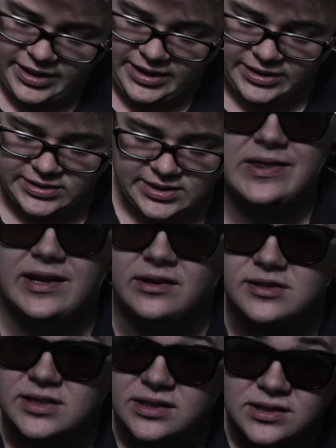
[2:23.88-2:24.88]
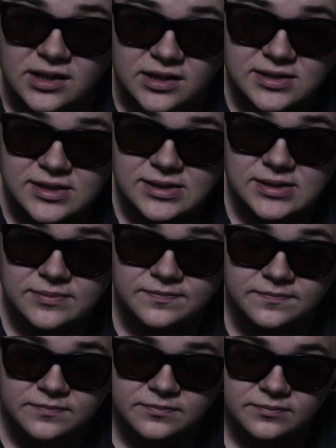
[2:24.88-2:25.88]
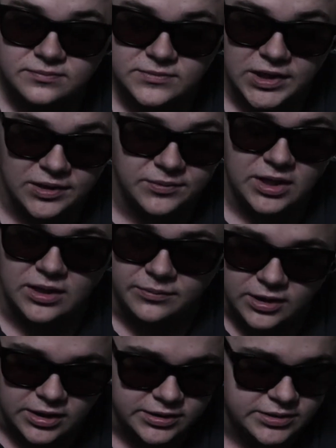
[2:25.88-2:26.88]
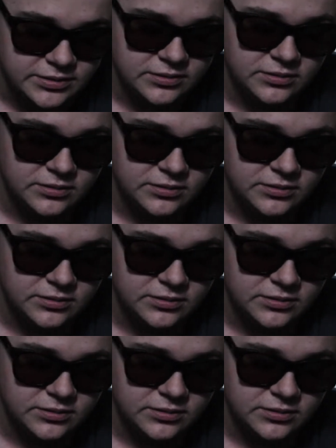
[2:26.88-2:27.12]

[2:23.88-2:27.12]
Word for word: these. They're not sunglasses. I'm colourblind.